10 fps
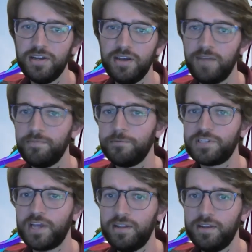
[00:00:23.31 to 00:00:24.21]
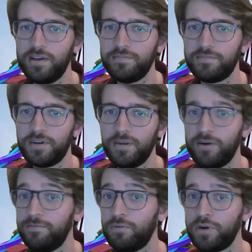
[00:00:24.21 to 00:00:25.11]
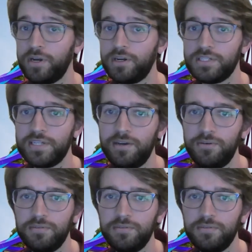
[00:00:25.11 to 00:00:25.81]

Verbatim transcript: I've been with Skyline for about four years now,